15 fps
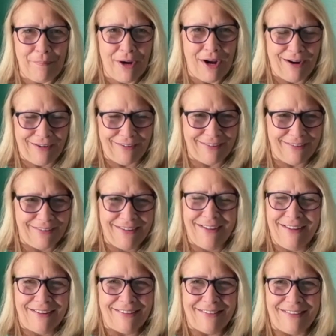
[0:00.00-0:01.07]
that part.
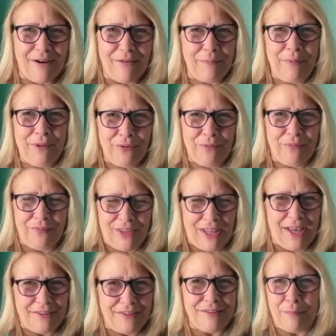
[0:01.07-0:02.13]
That would be
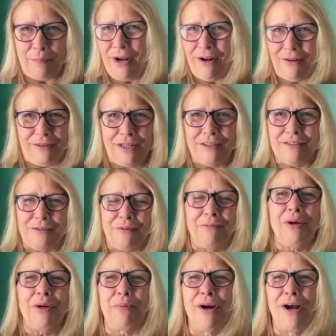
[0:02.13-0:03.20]
that's the part, that's the
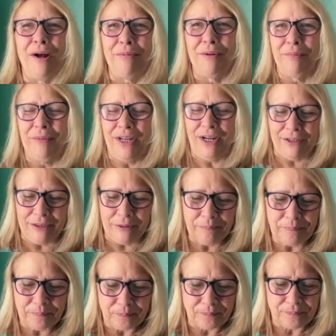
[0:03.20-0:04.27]
real problem there.
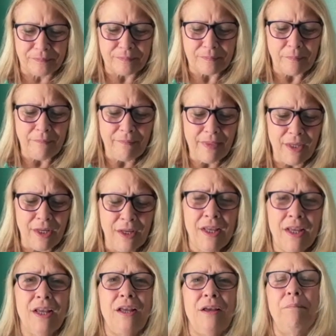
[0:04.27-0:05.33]

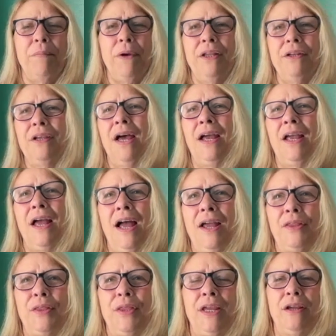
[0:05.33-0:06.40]
But I
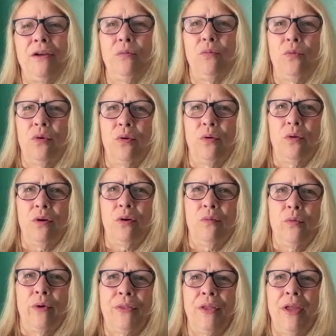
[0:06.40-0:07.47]
think
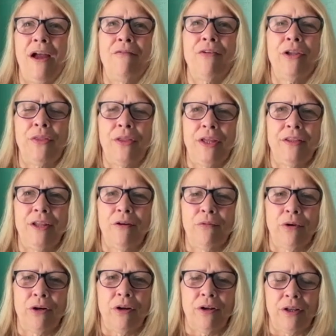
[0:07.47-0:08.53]
with everything that
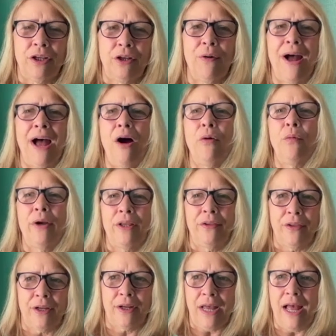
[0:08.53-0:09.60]
we're, how in
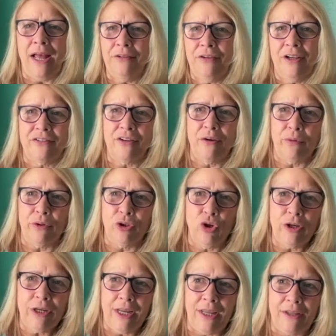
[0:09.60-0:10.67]
the context that we're
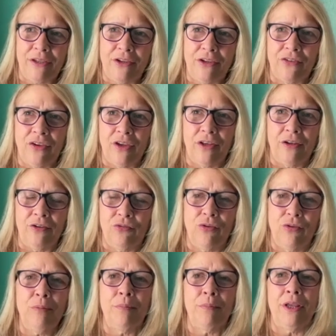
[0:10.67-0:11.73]
looking at this
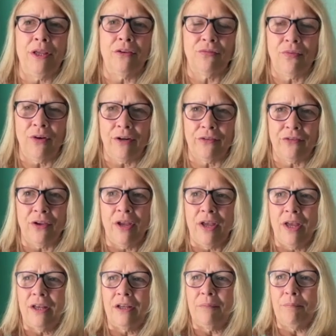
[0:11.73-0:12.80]
dream, as far as
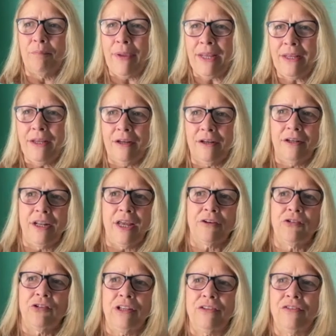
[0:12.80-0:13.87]
making
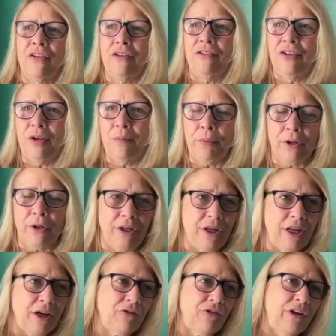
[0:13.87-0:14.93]
connections, deeper
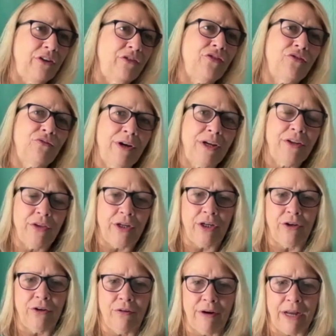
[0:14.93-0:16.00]
connections,
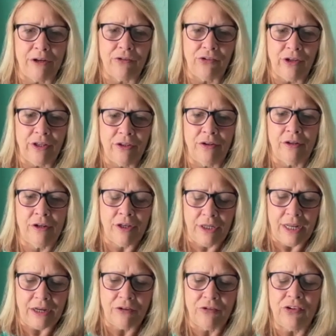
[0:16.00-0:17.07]
strengthening correction
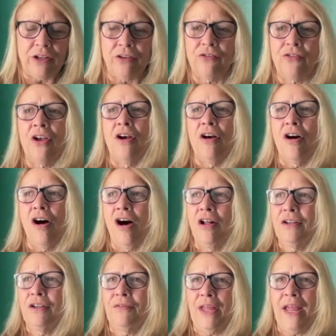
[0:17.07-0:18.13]
connections,
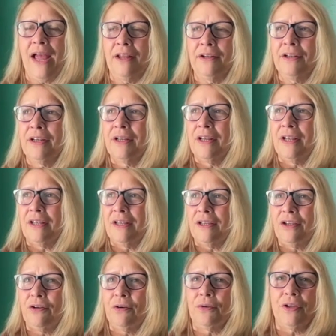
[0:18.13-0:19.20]
all of that,
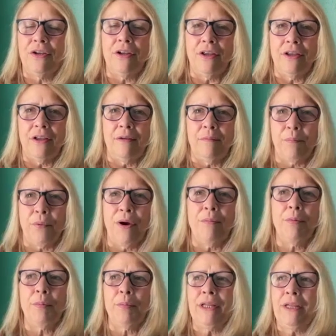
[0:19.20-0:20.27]
the
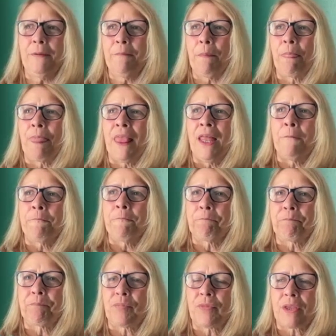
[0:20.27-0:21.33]
probably,
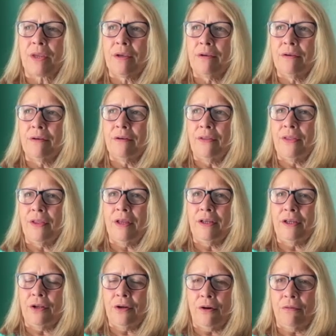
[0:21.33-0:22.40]

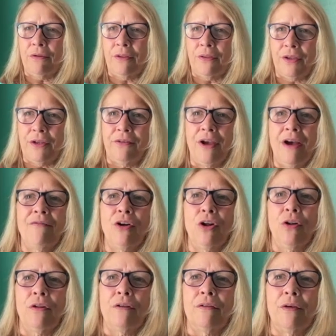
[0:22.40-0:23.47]
the
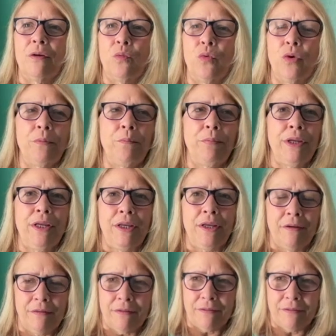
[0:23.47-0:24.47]
devil would be